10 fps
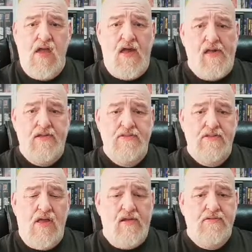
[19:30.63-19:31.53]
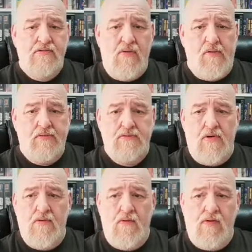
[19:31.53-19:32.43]
that one of the reasons they brought in
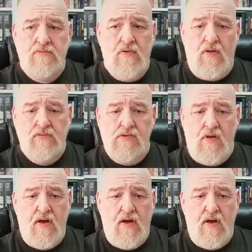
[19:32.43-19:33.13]
the second director?